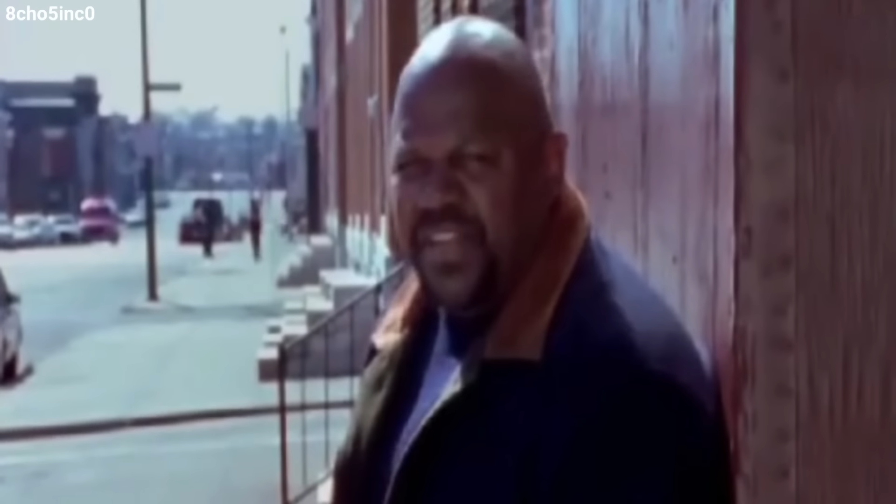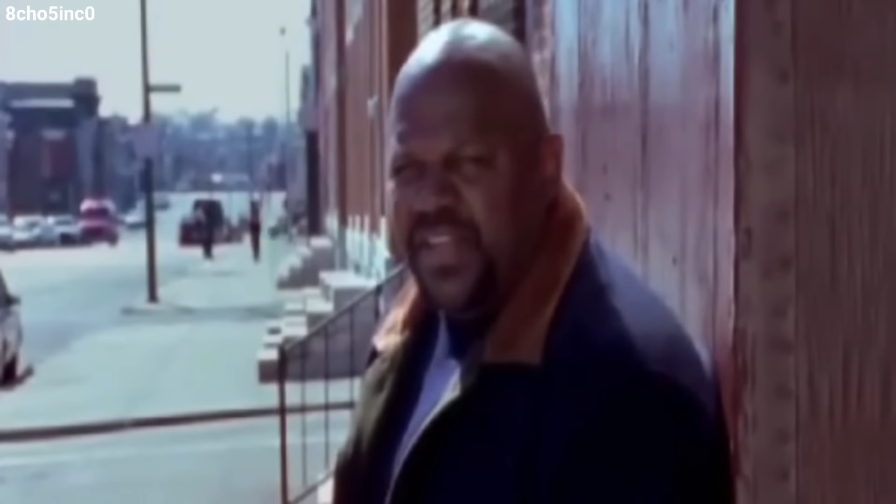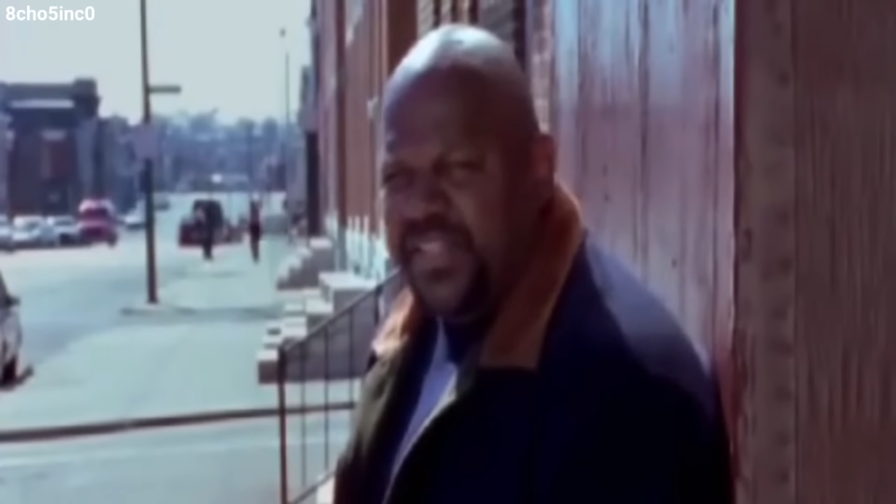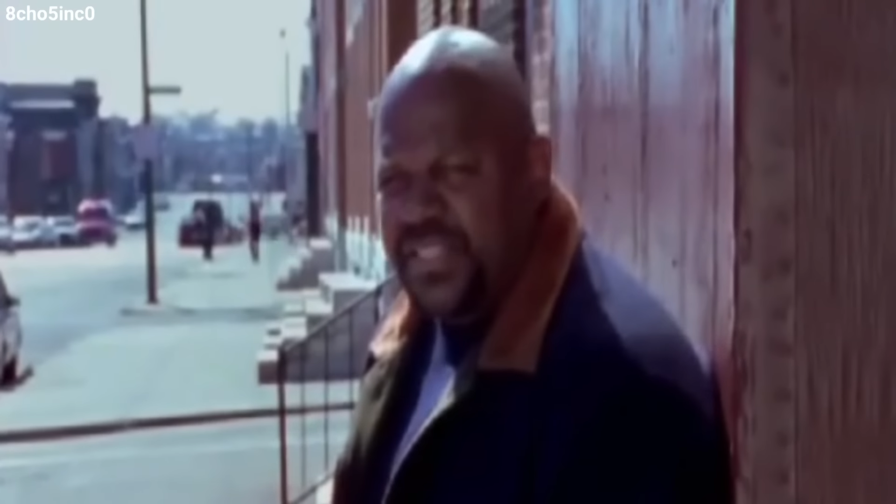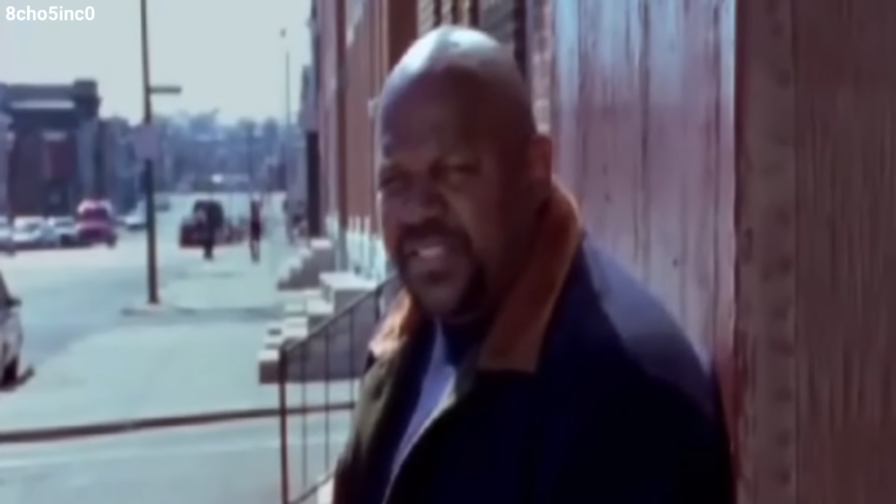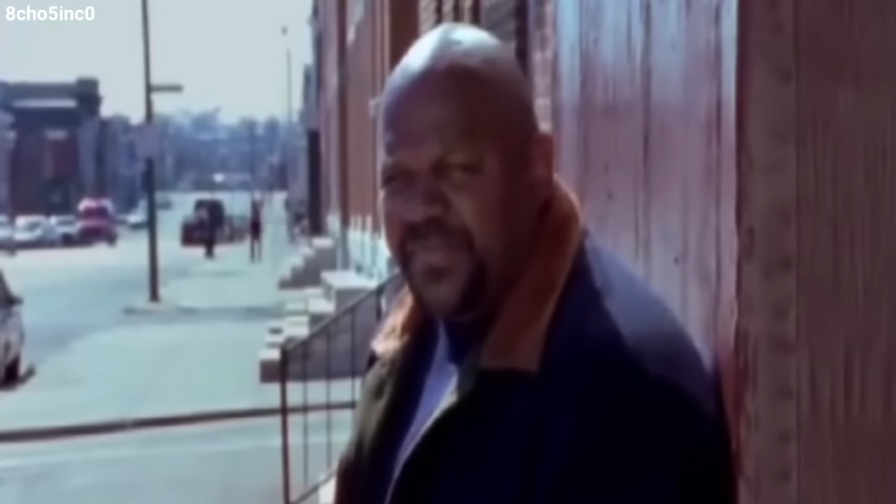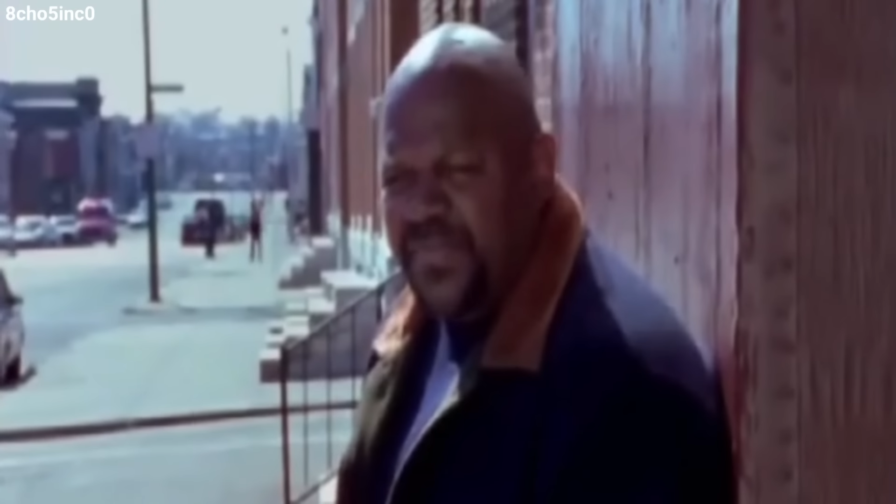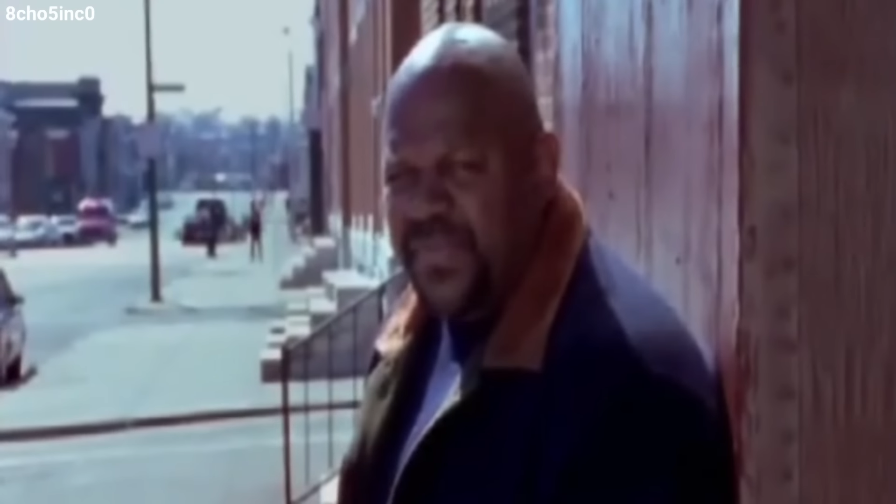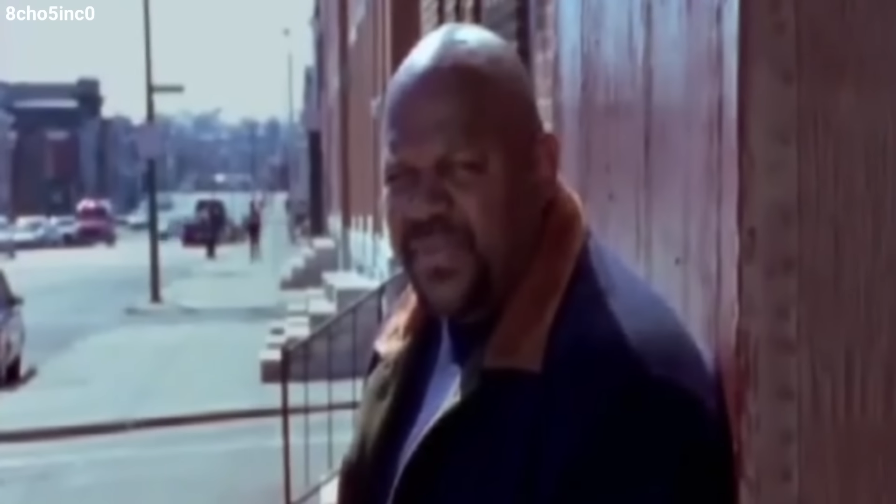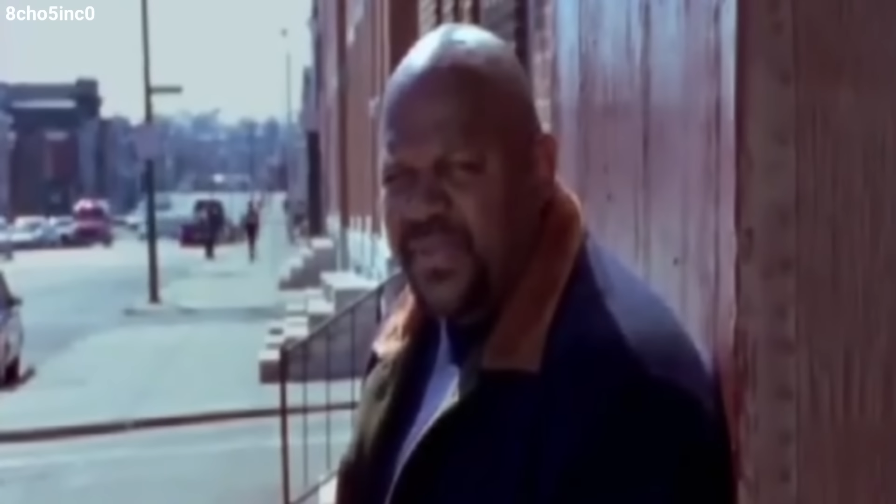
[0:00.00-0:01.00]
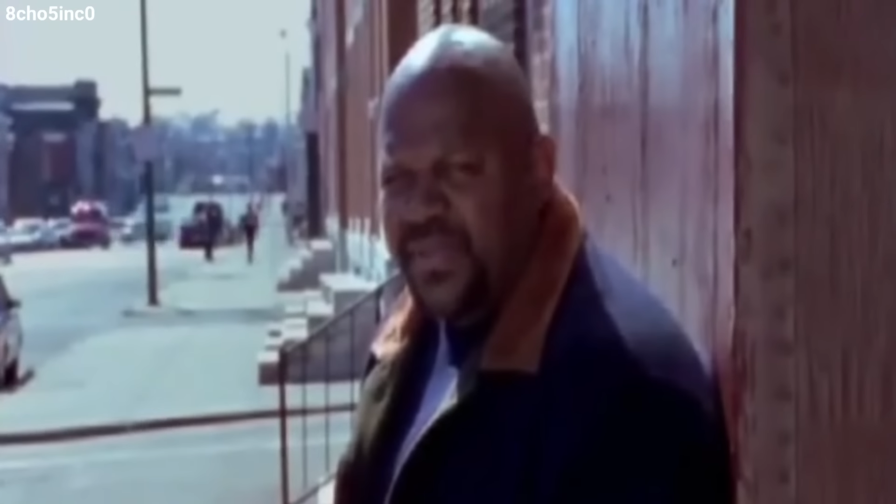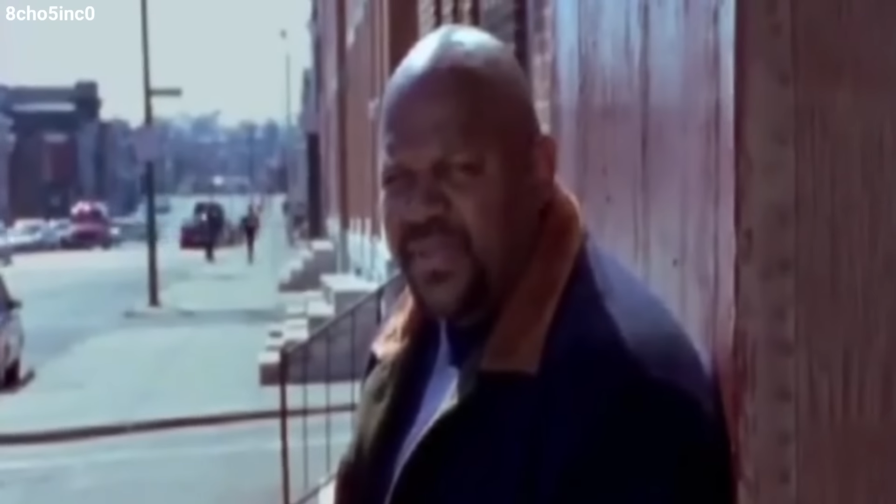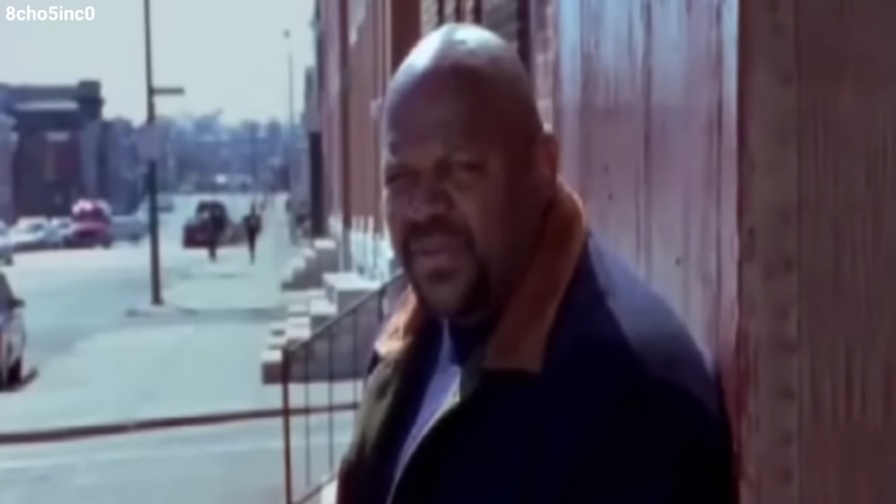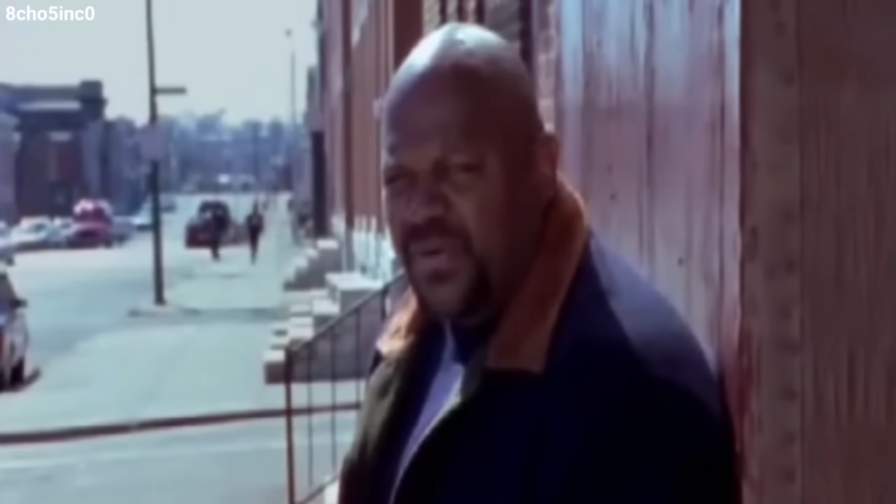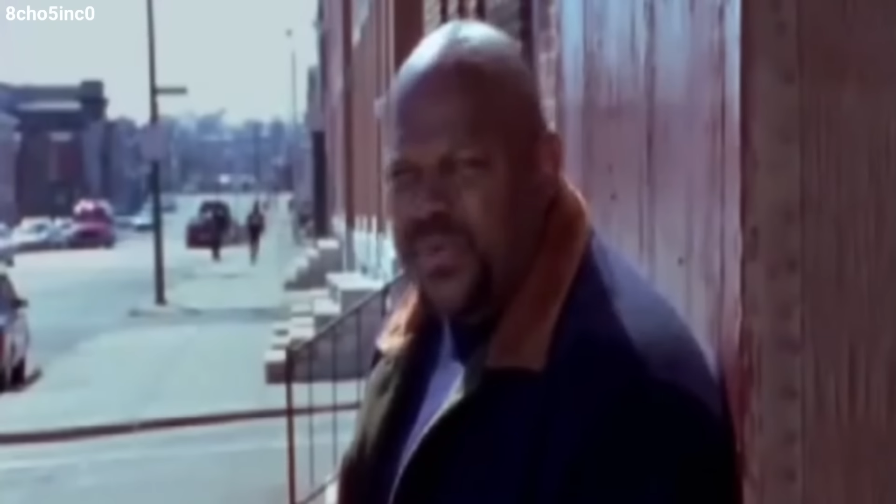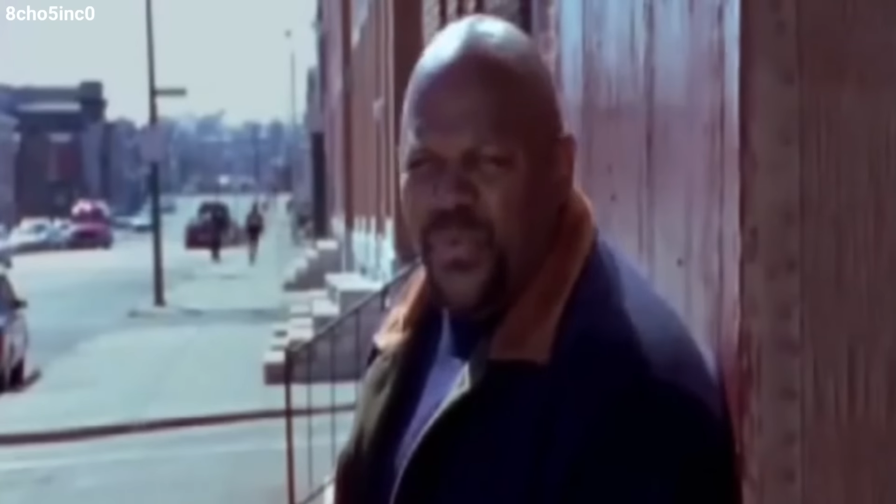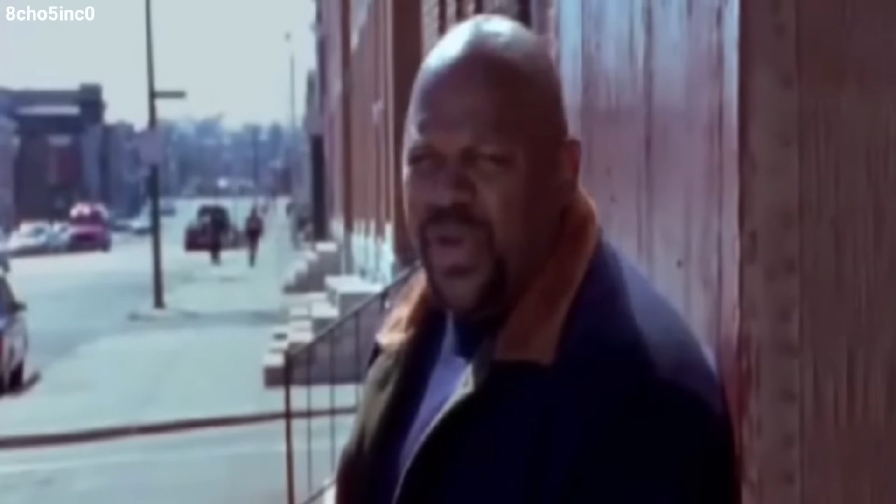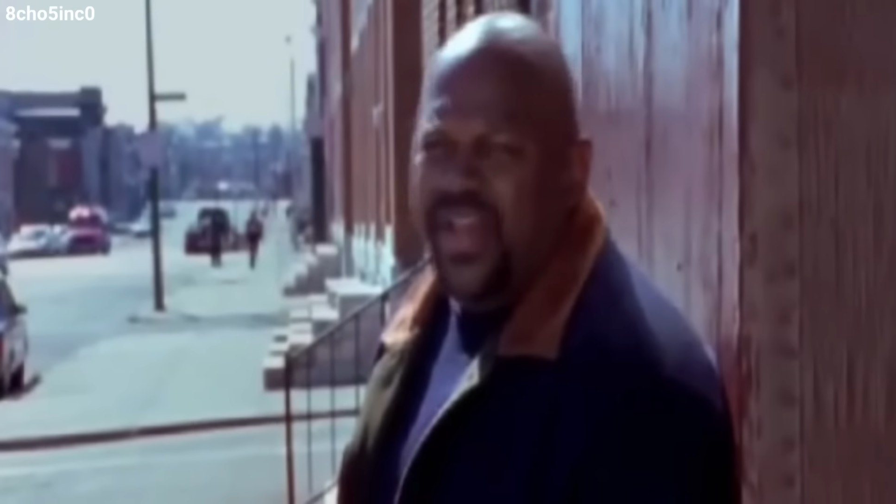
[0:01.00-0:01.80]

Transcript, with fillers: it is, on